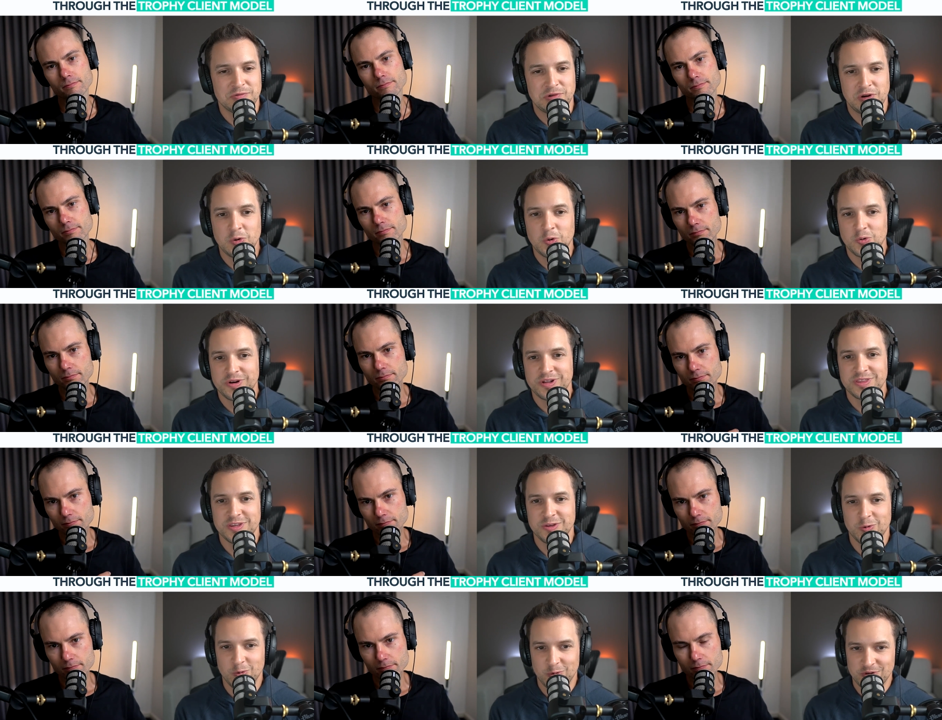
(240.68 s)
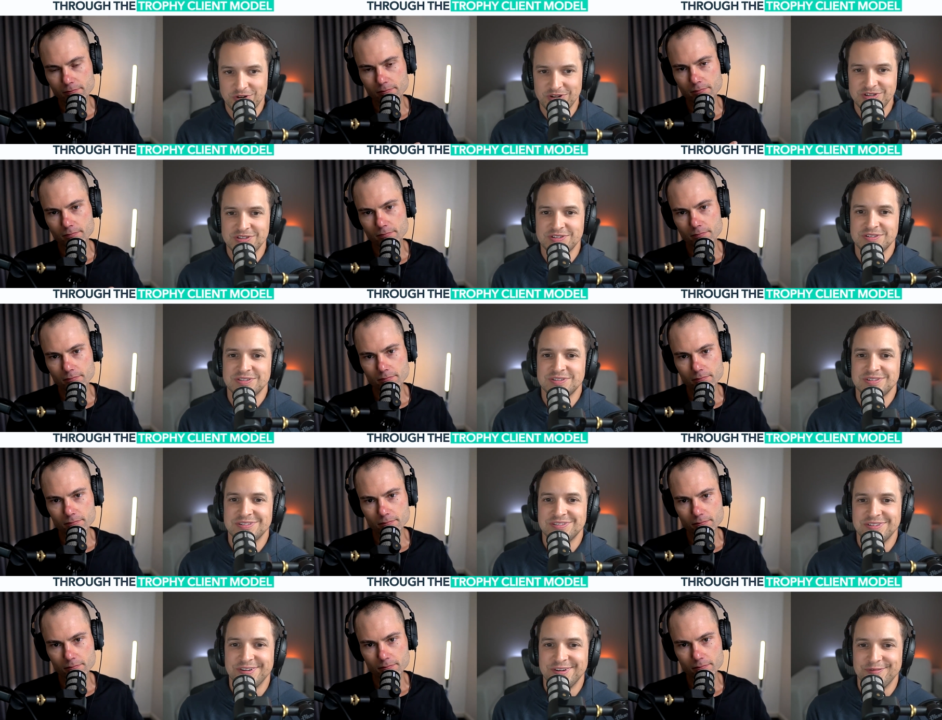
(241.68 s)
Speaker 1: recording the audits
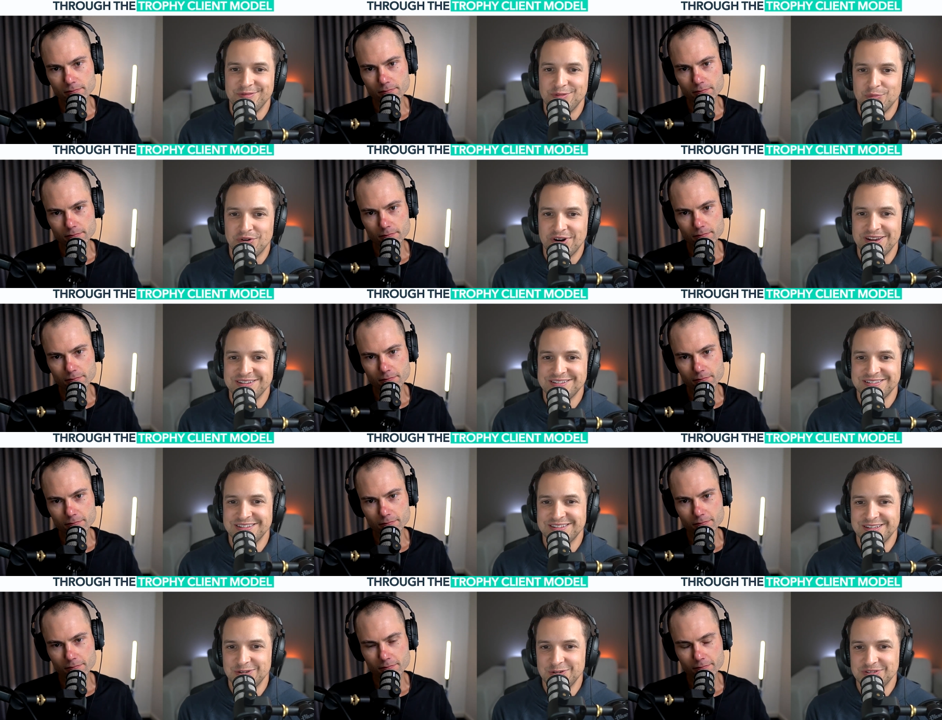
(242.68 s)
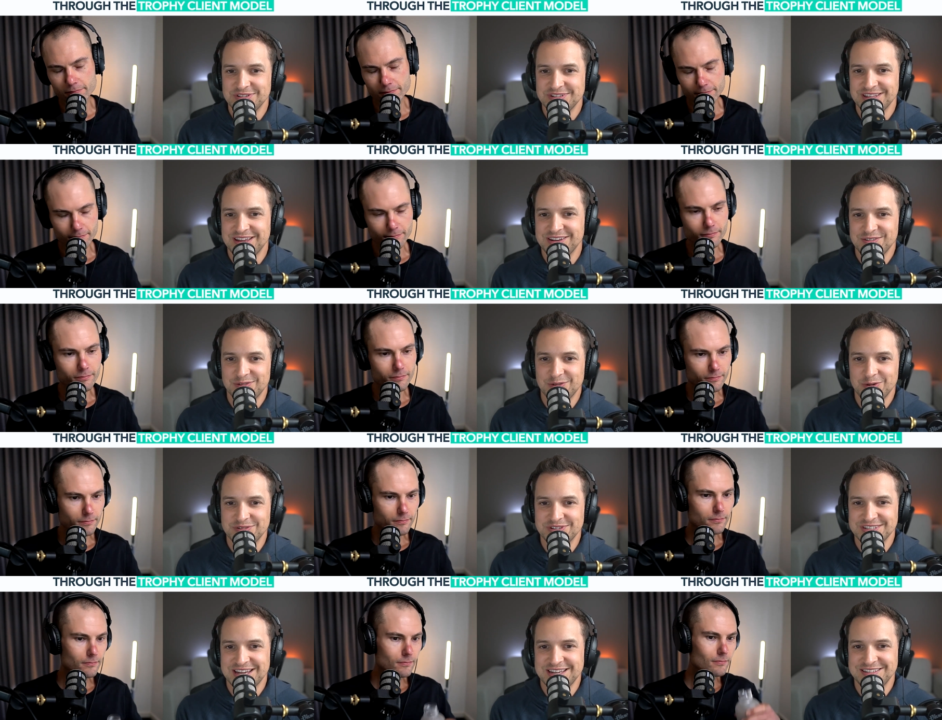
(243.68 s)
of the brands and then using
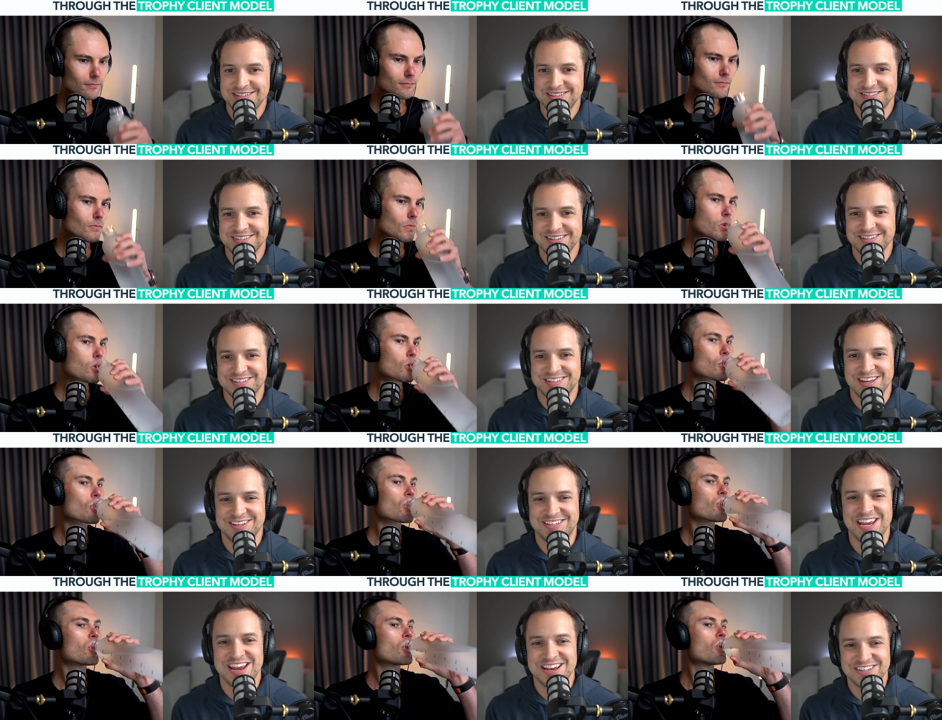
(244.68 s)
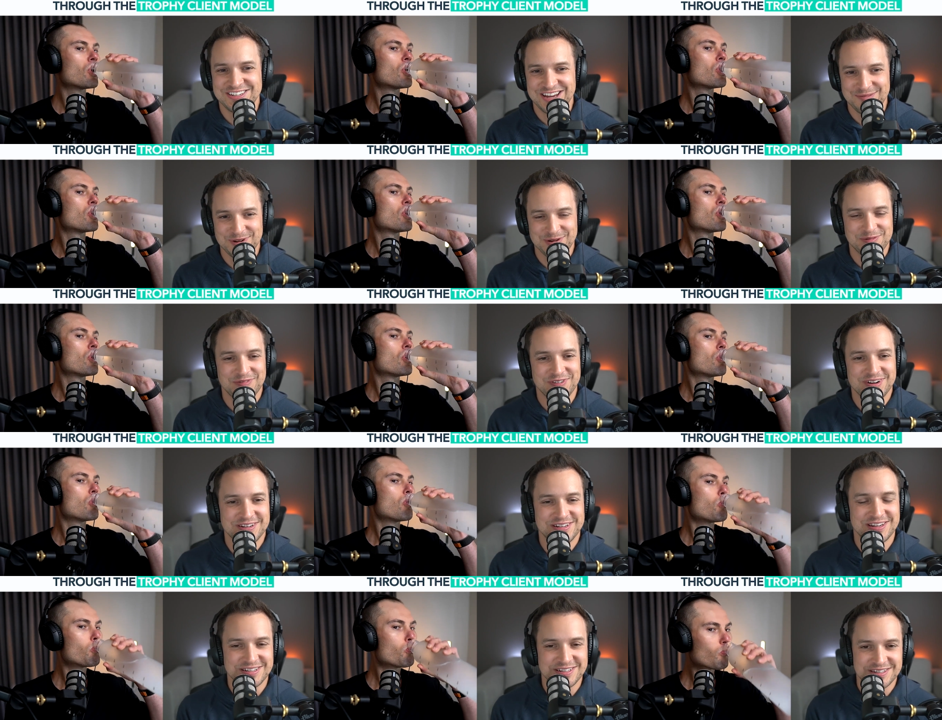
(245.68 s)
those as ads, just like jamming him in front of
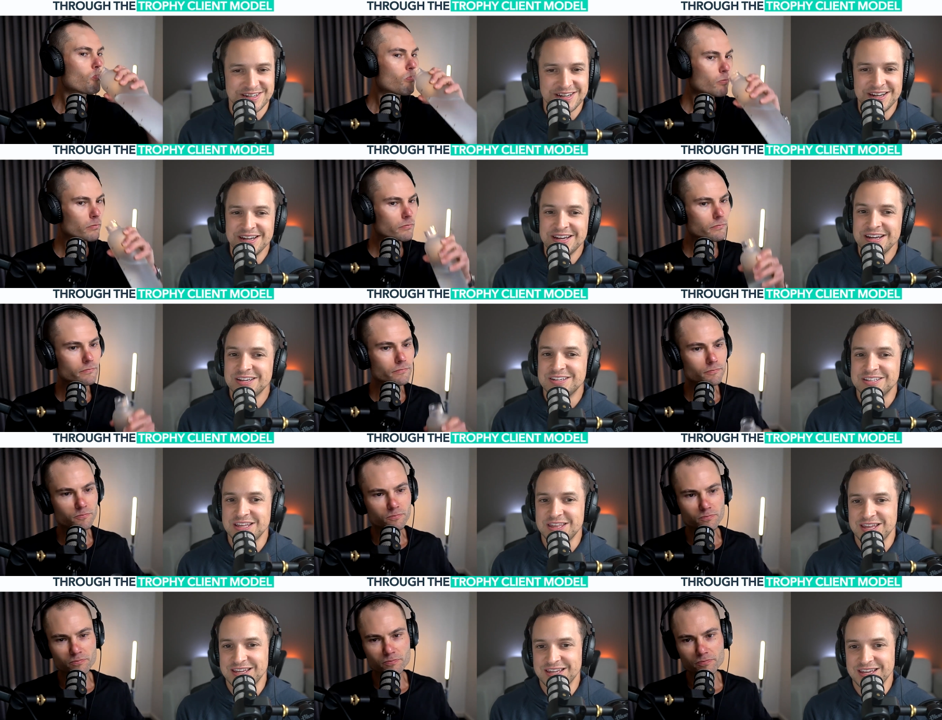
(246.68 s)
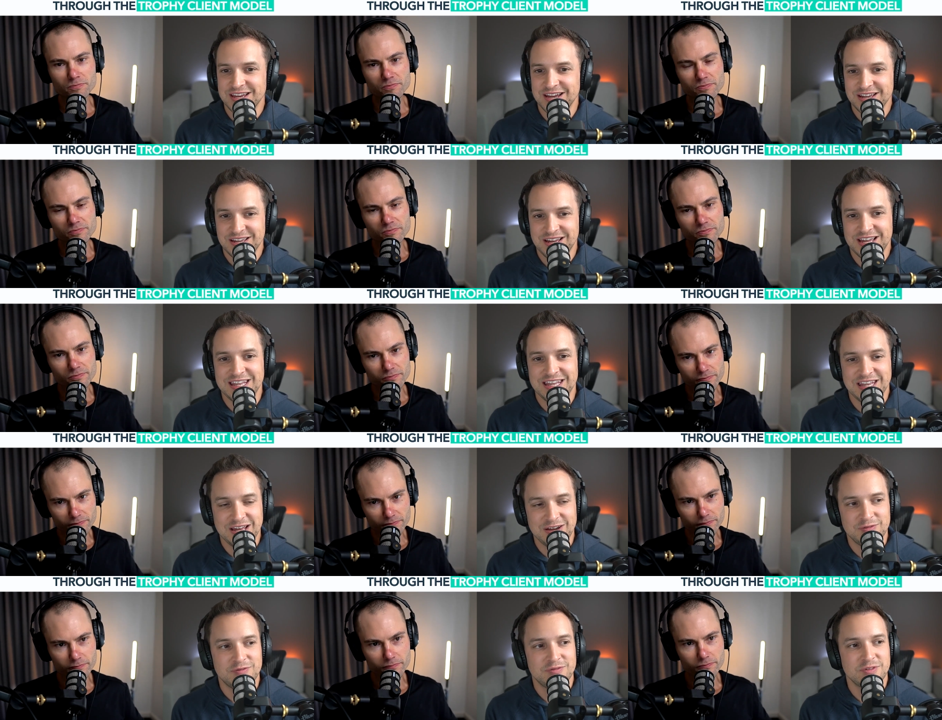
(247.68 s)
dentists. Because I
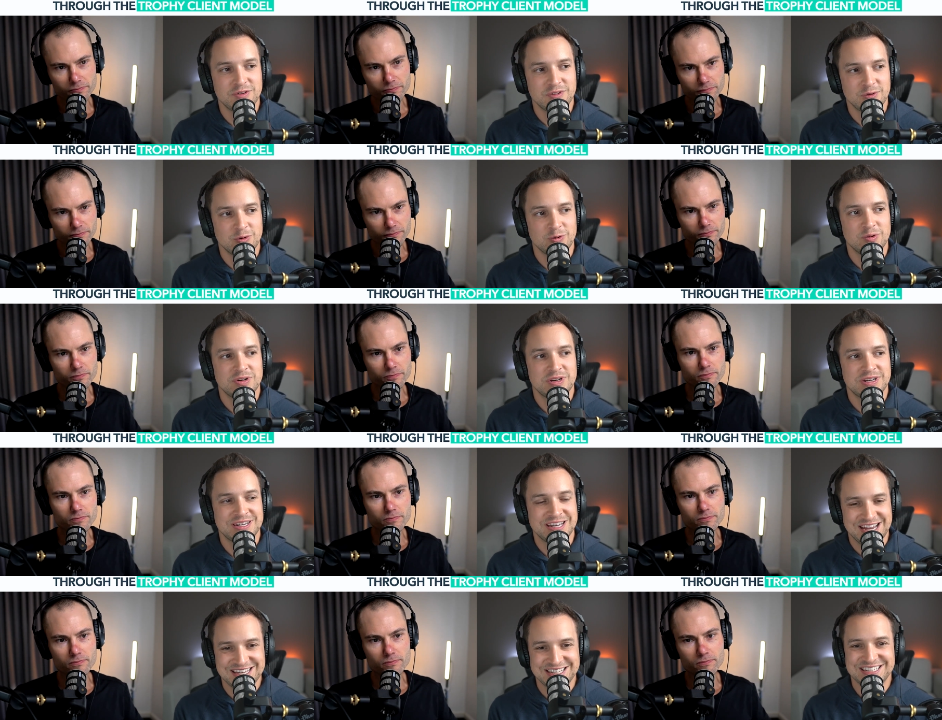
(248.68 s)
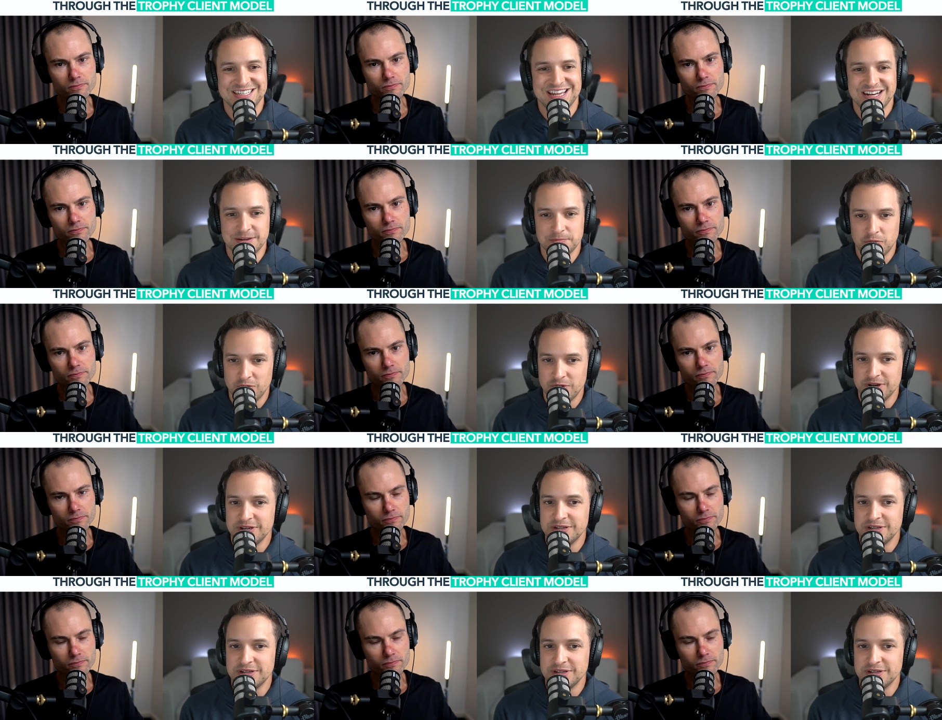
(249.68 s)
love your case study point,